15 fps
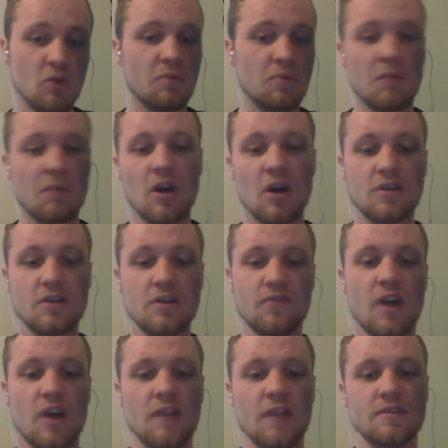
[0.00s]
would be causing
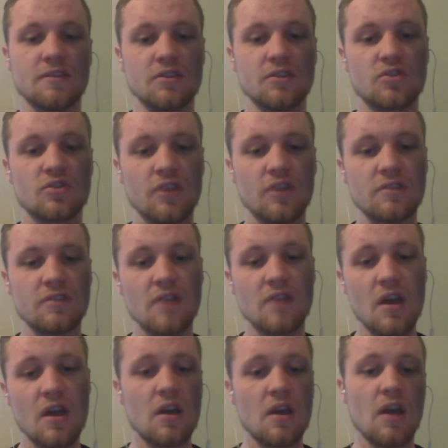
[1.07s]
riots in the streets
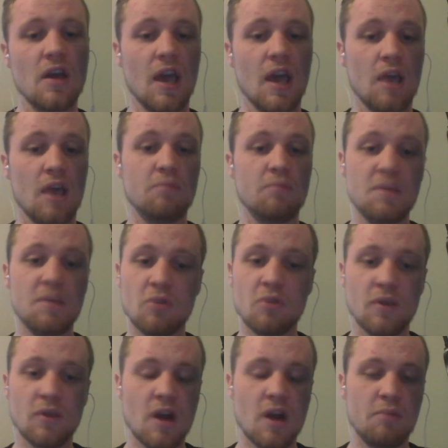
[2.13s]
and people
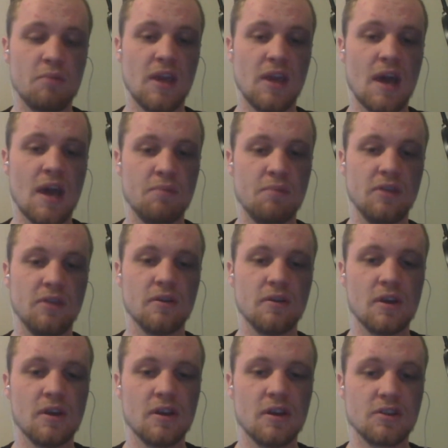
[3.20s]
would not be happy.
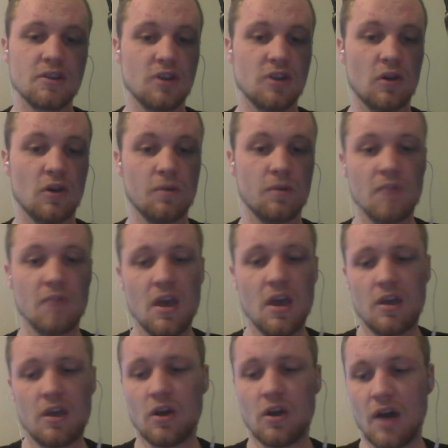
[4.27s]
So,
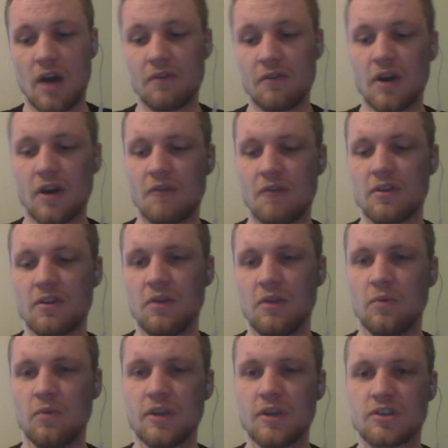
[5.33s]
you know, I, re- I
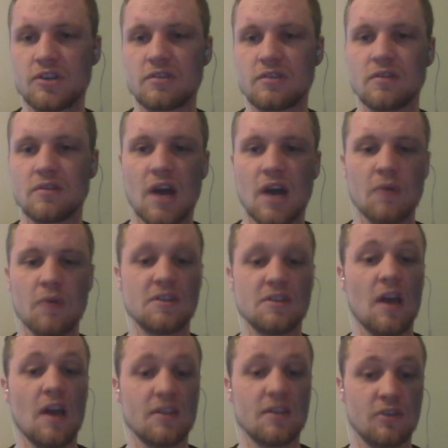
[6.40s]
really wish I
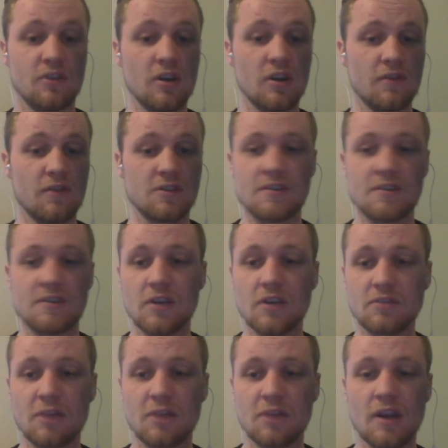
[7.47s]
was as good of a
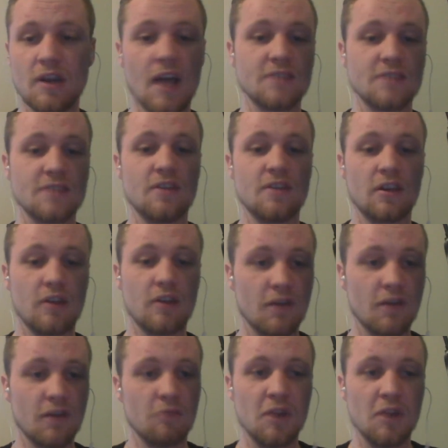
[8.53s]
salesman as the
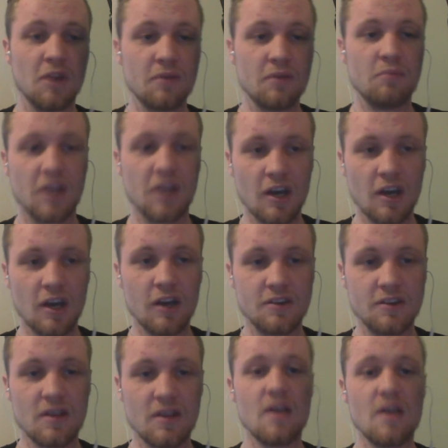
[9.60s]
government because